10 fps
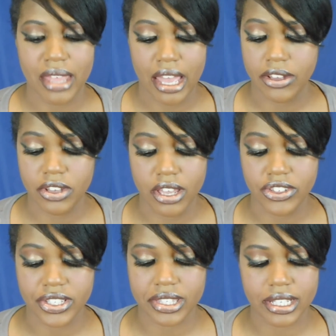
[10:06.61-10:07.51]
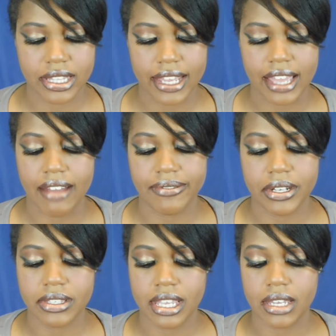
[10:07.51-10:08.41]
It just looked like at
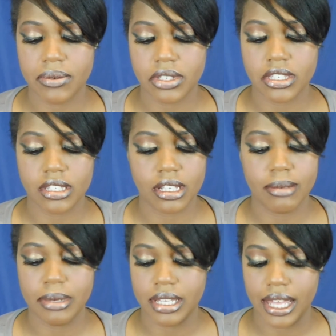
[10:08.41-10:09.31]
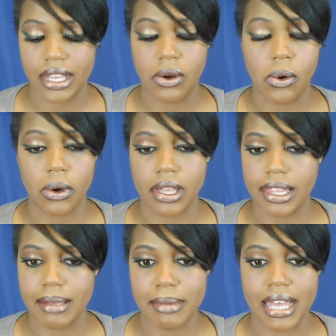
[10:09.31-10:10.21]
first like it was just going to be like an
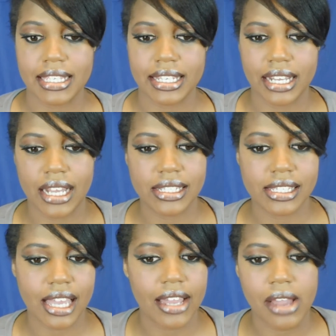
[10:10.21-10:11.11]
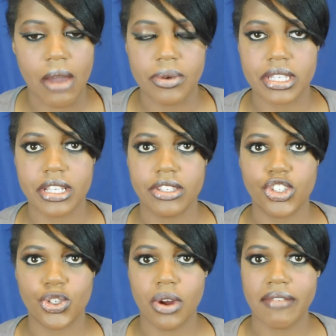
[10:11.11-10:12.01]
oily mess, and honestly I wasn't
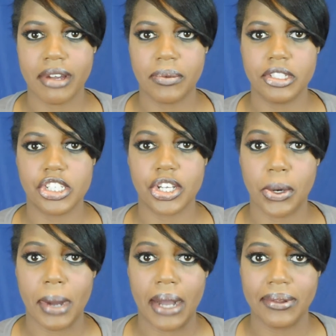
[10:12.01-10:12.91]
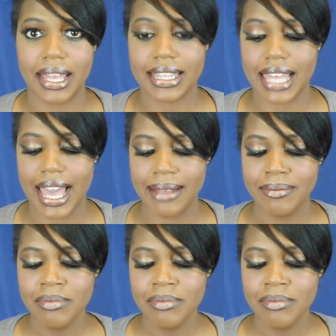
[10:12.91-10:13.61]
sure if I wanted to go out like that.